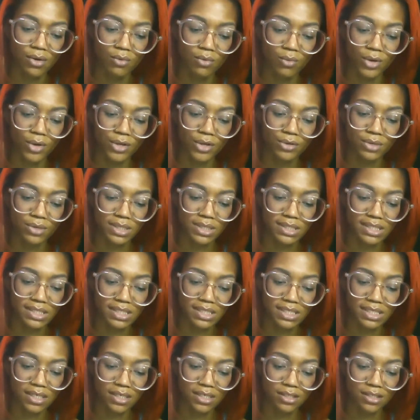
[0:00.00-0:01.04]
where you can
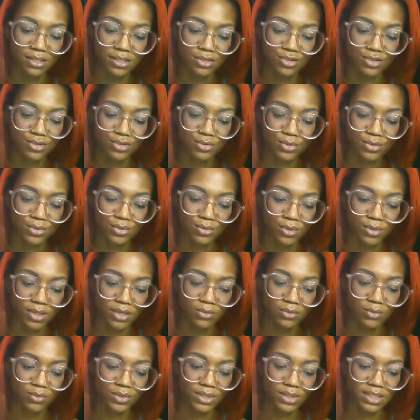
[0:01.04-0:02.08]
see the truth
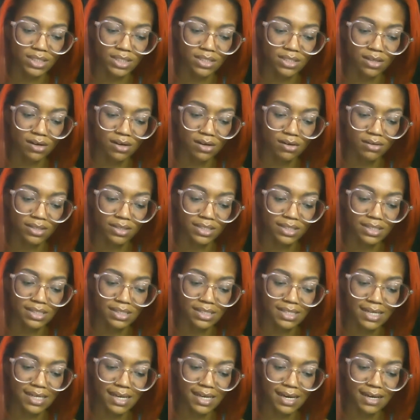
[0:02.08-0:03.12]
and release all that
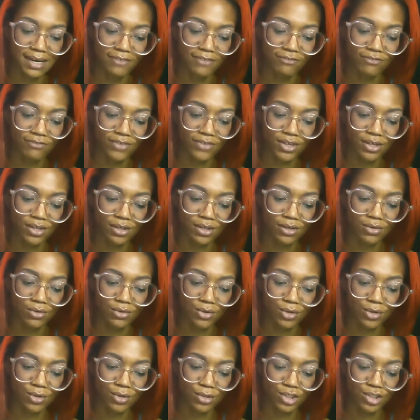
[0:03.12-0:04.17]
does not fit
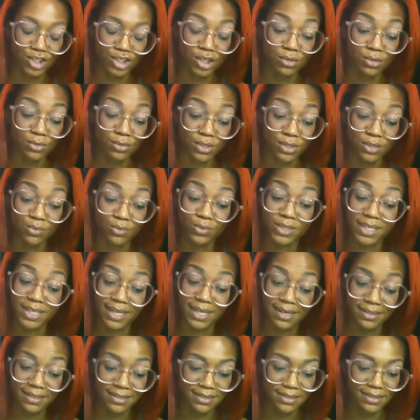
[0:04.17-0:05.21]
your chosen
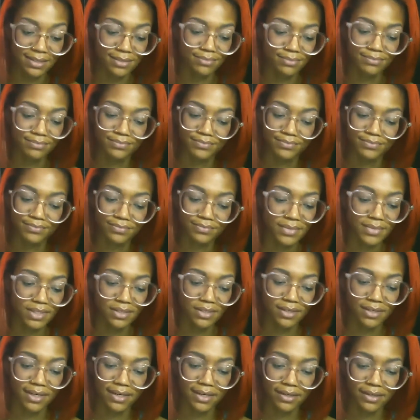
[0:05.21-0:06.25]
reality
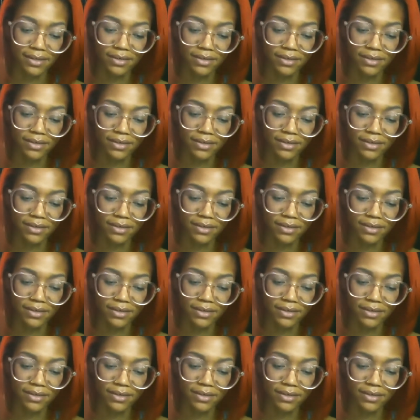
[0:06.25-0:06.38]
right?